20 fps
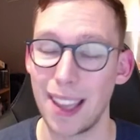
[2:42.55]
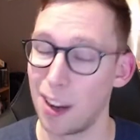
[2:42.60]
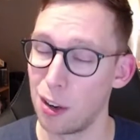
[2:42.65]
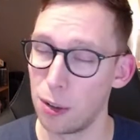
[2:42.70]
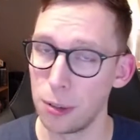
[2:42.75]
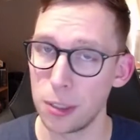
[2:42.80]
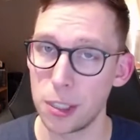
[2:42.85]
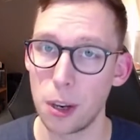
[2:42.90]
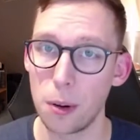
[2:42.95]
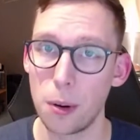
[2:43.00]
And
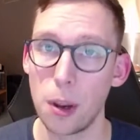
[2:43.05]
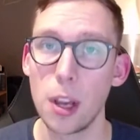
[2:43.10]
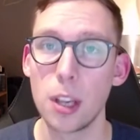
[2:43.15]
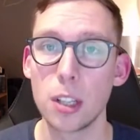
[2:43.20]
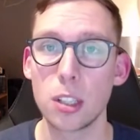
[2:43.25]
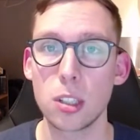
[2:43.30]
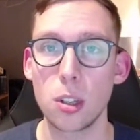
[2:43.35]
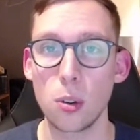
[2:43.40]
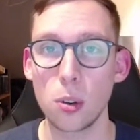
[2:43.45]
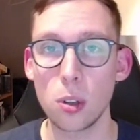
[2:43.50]
also,
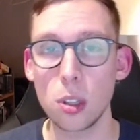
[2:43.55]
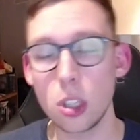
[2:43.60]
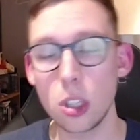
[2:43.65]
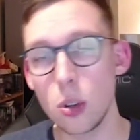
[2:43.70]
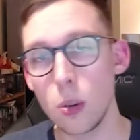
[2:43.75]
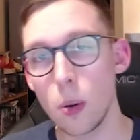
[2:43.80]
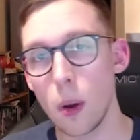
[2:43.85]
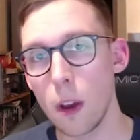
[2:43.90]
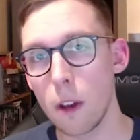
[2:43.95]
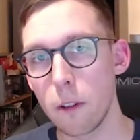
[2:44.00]
so long as
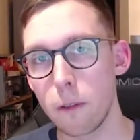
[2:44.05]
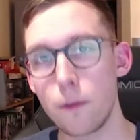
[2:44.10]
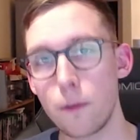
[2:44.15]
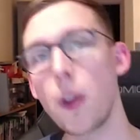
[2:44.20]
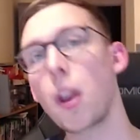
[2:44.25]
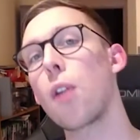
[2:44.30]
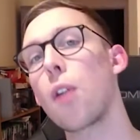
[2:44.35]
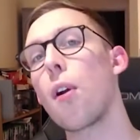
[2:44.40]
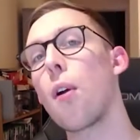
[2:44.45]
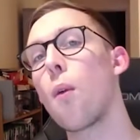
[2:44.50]
you
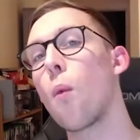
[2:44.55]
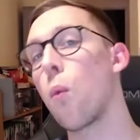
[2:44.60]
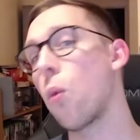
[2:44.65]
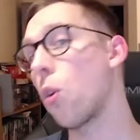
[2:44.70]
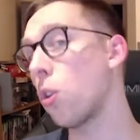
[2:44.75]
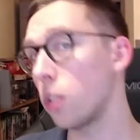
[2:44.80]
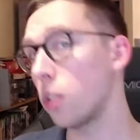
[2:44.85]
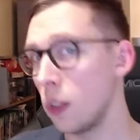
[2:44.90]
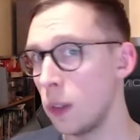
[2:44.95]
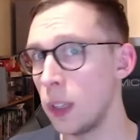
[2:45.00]
figure out
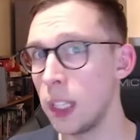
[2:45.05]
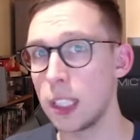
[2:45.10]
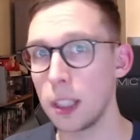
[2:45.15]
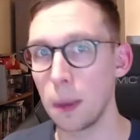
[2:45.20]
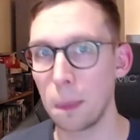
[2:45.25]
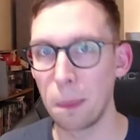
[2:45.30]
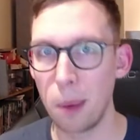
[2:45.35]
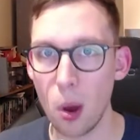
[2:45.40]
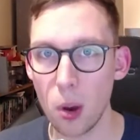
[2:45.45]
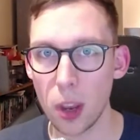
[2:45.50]
what you need to
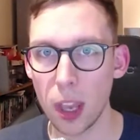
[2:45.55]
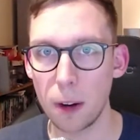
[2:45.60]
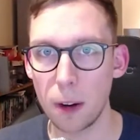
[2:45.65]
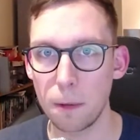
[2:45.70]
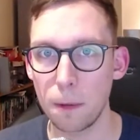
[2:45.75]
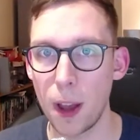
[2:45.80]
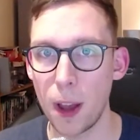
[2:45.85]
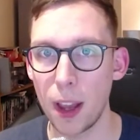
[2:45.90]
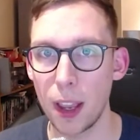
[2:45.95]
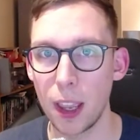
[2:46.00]
block in a
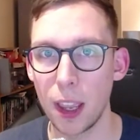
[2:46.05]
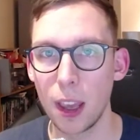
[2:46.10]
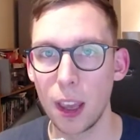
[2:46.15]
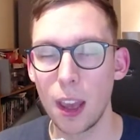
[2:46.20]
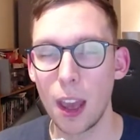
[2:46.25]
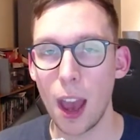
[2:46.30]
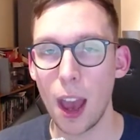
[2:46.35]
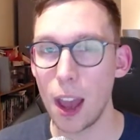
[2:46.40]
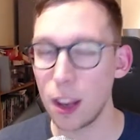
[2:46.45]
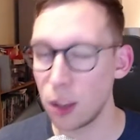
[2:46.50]
fight,
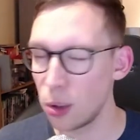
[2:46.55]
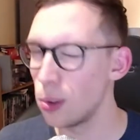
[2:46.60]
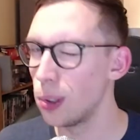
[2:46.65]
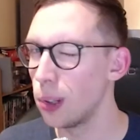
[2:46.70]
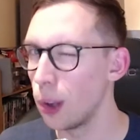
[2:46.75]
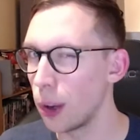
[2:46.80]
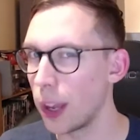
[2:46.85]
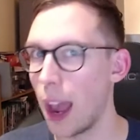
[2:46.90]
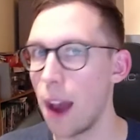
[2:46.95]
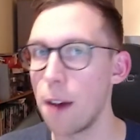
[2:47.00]
and you
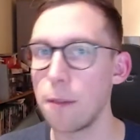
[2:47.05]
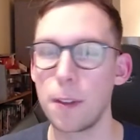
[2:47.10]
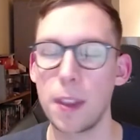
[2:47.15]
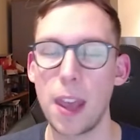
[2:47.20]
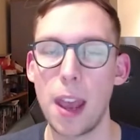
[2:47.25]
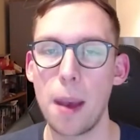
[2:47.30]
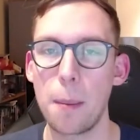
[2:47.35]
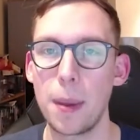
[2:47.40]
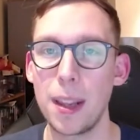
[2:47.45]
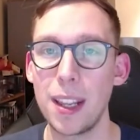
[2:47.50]
look out for
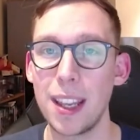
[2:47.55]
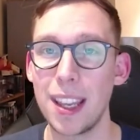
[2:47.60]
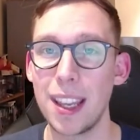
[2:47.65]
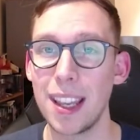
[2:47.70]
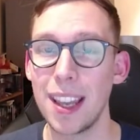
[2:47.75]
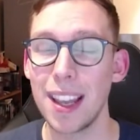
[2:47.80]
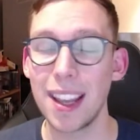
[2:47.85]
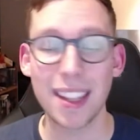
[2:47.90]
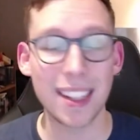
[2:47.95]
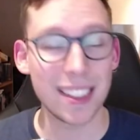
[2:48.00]
that ability,
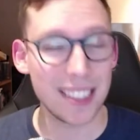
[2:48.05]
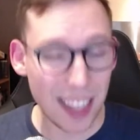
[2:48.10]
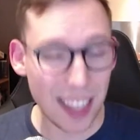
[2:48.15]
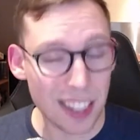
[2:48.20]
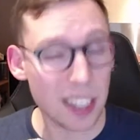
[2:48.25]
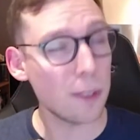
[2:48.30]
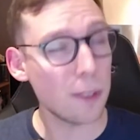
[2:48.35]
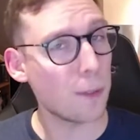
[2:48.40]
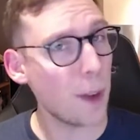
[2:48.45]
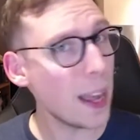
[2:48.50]
it's
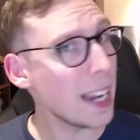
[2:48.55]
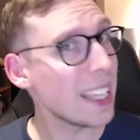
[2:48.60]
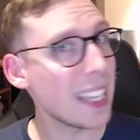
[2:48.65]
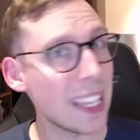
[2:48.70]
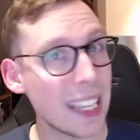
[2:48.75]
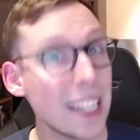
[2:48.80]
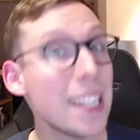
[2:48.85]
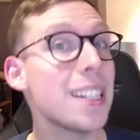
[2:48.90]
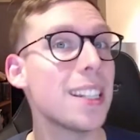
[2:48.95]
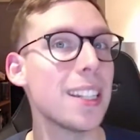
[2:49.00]
actually fairly
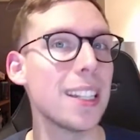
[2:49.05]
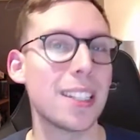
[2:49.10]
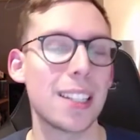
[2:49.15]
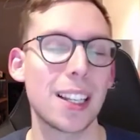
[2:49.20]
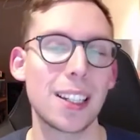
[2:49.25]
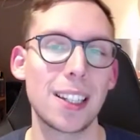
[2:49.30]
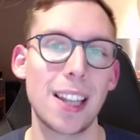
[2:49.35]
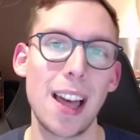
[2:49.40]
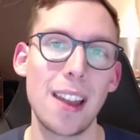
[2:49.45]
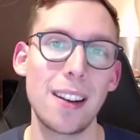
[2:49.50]
easy to
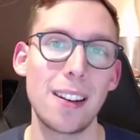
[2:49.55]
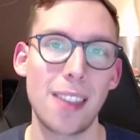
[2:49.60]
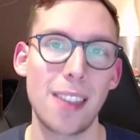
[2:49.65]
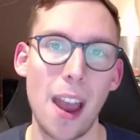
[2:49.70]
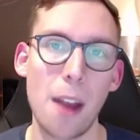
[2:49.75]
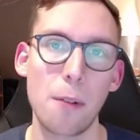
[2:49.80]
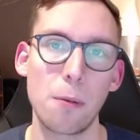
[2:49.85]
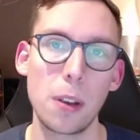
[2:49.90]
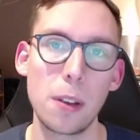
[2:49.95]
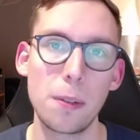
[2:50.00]
land
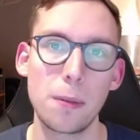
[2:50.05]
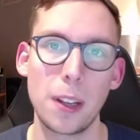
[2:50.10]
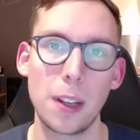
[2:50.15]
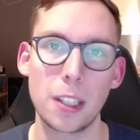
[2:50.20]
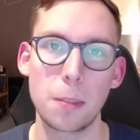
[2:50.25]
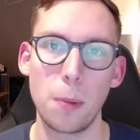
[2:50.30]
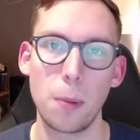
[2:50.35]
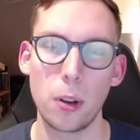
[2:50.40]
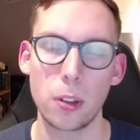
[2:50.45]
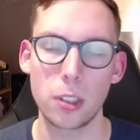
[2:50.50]
that reflex
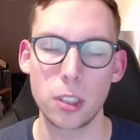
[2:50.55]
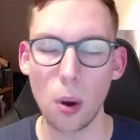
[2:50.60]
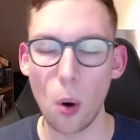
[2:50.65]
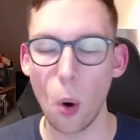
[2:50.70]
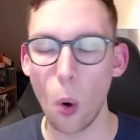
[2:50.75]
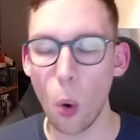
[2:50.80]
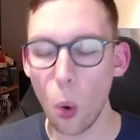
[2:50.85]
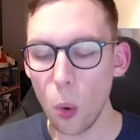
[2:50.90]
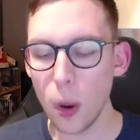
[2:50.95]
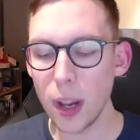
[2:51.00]
block. So
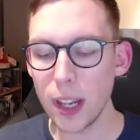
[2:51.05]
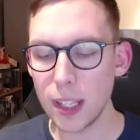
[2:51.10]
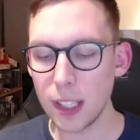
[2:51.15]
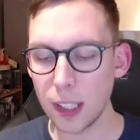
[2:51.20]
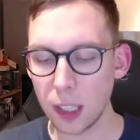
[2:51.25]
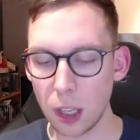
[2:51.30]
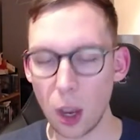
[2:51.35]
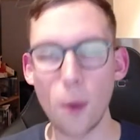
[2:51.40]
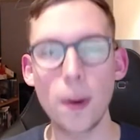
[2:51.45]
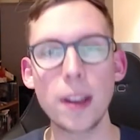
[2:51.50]
always
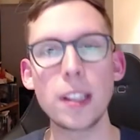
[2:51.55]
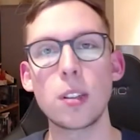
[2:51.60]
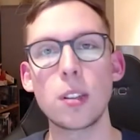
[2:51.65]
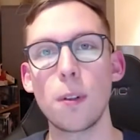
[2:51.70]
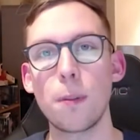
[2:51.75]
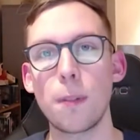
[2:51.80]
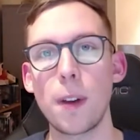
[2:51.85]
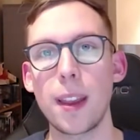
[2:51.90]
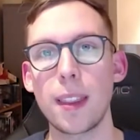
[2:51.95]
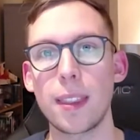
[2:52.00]
go into a
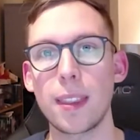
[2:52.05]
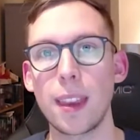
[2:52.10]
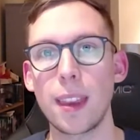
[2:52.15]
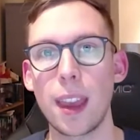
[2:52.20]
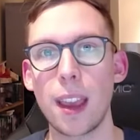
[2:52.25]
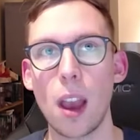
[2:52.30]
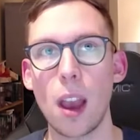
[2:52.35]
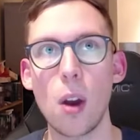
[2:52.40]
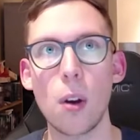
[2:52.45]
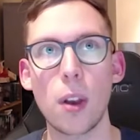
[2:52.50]
fight
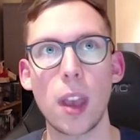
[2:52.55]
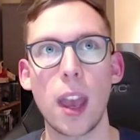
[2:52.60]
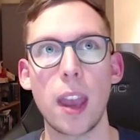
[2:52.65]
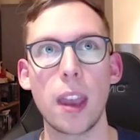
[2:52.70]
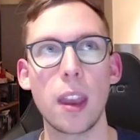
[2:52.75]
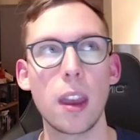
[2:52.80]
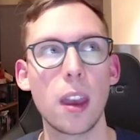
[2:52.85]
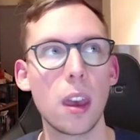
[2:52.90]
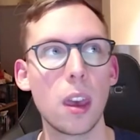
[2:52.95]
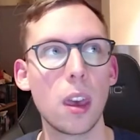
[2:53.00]
thinking, okay,
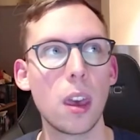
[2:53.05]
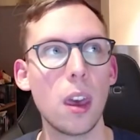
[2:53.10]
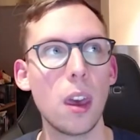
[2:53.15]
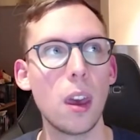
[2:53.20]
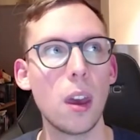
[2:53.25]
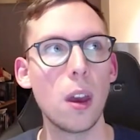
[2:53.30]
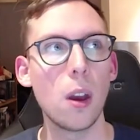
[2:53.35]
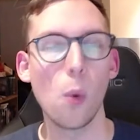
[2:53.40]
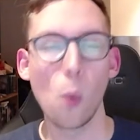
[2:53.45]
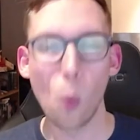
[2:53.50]

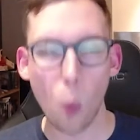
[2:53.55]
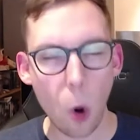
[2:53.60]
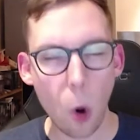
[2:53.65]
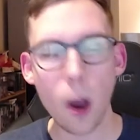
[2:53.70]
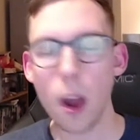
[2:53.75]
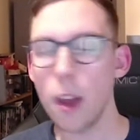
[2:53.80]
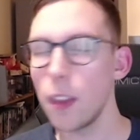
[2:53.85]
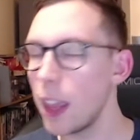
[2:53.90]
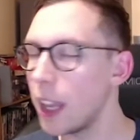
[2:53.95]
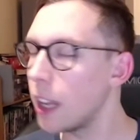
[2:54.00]

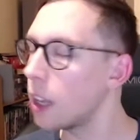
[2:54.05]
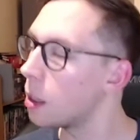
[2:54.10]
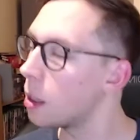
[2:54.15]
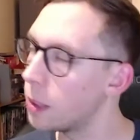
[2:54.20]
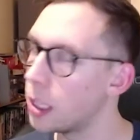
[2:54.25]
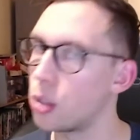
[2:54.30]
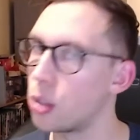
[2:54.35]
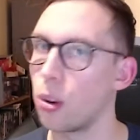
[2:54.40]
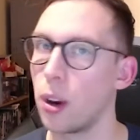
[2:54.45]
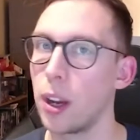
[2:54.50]
what are they going to be
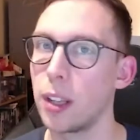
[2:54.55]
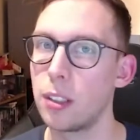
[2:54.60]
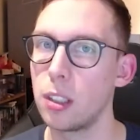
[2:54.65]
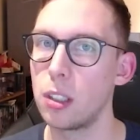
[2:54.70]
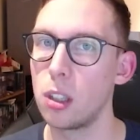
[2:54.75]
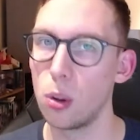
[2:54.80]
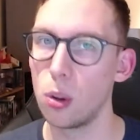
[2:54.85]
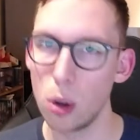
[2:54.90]
trying to do?